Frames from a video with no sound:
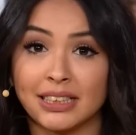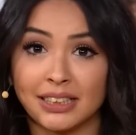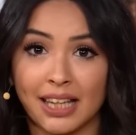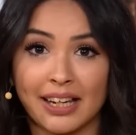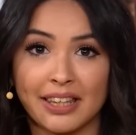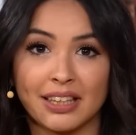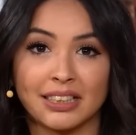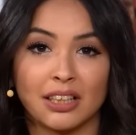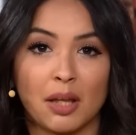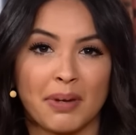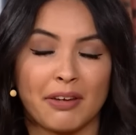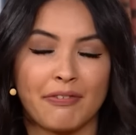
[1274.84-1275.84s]
study the
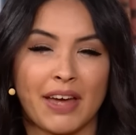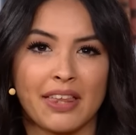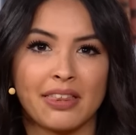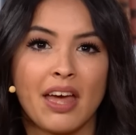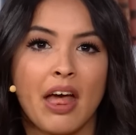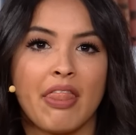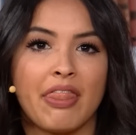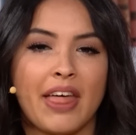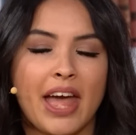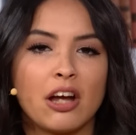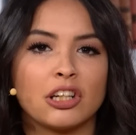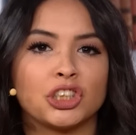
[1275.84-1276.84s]
Islamic faith,
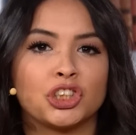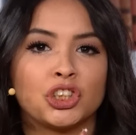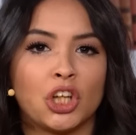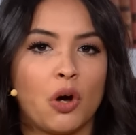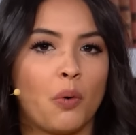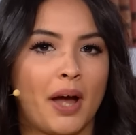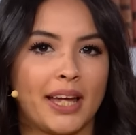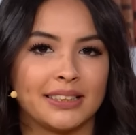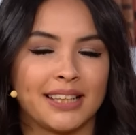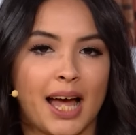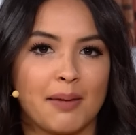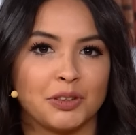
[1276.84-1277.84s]
they are so end
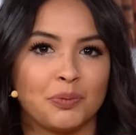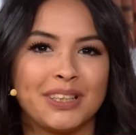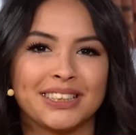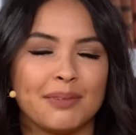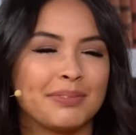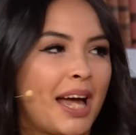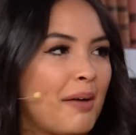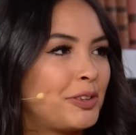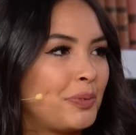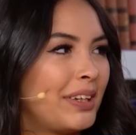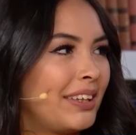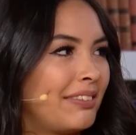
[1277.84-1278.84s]
times. We sometimes,
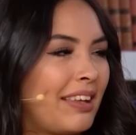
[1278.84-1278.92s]
we